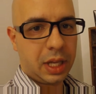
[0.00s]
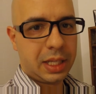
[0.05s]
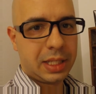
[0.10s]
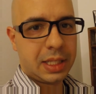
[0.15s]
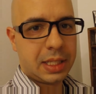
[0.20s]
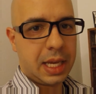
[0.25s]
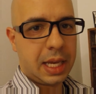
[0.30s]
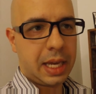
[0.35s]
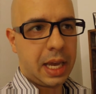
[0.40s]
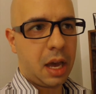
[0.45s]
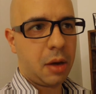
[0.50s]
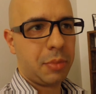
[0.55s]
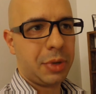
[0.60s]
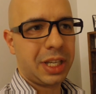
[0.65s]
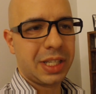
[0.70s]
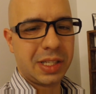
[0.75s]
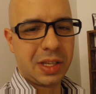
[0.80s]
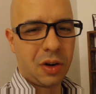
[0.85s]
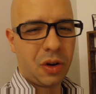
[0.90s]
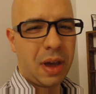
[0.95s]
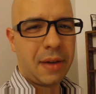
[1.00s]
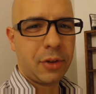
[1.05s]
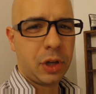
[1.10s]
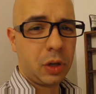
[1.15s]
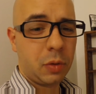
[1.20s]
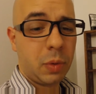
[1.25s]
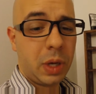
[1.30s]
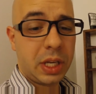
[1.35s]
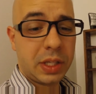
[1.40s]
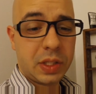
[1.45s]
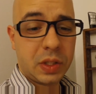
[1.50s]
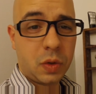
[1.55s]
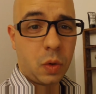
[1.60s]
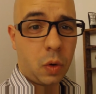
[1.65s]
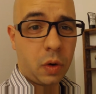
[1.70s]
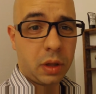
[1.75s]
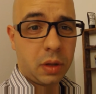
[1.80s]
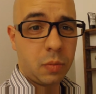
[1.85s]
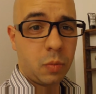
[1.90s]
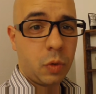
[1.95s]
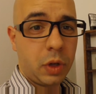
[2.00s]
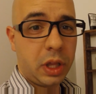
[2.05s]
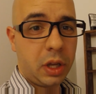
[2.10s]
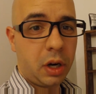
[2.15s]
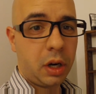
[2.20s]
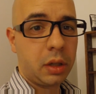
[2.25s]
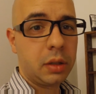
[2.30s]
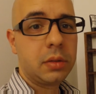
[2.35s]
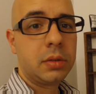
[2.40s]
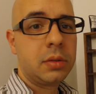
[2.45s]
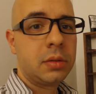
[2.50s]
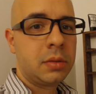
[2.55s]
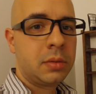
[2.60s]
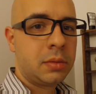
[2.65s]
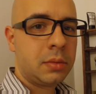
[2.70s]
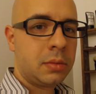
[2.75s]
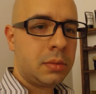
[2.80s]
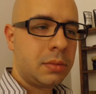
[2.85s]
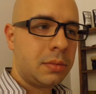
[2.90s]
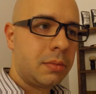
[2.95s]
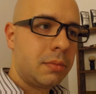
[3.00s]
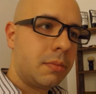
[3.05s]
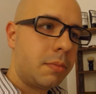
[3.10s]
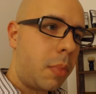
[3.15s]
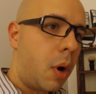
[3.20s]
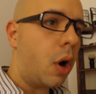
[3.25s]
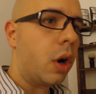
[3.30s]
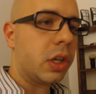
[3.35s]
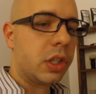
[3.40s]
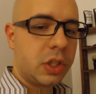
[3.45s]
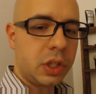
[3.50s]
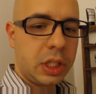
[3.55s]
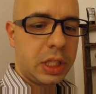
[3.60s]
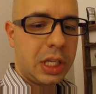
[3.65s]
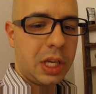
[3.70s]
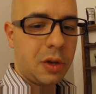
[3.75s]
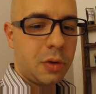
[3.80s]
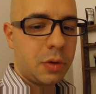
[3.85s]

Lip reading: like to take out because I don't have a good way to store them when they're partially